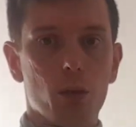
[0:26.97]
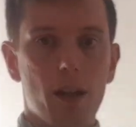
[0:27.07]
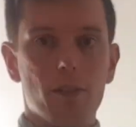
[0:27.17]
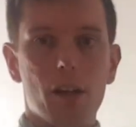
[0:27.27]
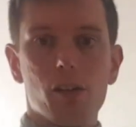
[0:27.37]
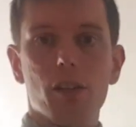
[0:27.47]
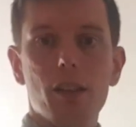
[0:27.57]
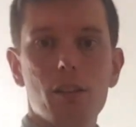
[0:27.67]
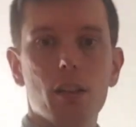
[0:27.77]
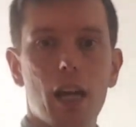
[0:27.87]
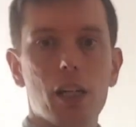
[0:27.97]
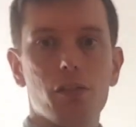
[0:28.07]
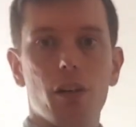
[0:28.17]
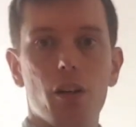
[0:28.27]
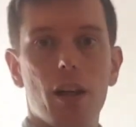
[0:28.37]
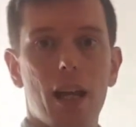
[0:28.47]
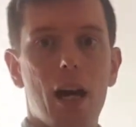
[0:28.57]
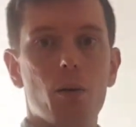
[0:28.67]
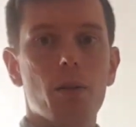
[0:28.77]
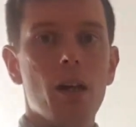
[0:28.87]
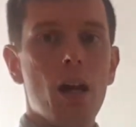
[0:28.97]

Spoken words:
whatever else. You need to cash flow that out.